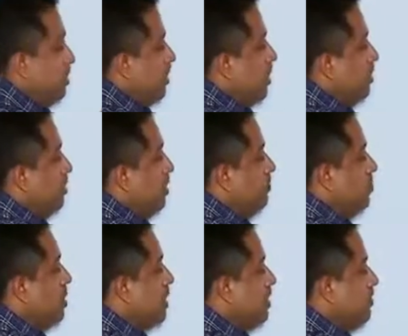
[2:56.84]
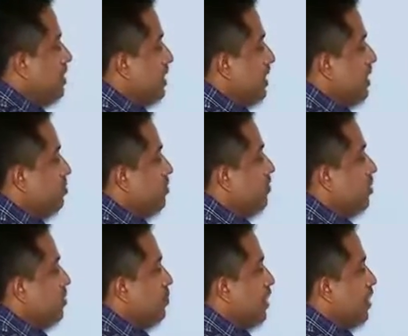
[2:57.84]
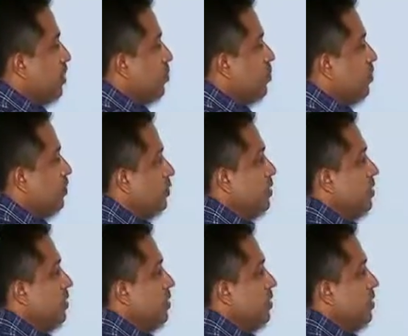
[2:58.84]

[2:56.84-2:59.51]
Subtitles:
Now if you are given a number 1 by 2,